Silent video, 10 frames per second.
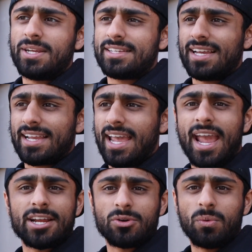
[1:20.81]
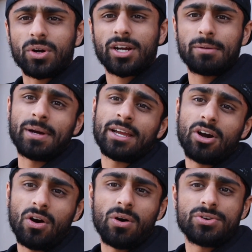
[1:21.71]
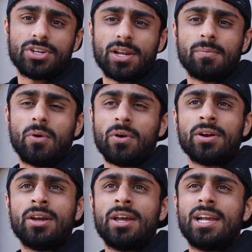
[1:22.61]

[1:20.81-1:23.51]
means I can't work on my cars anymore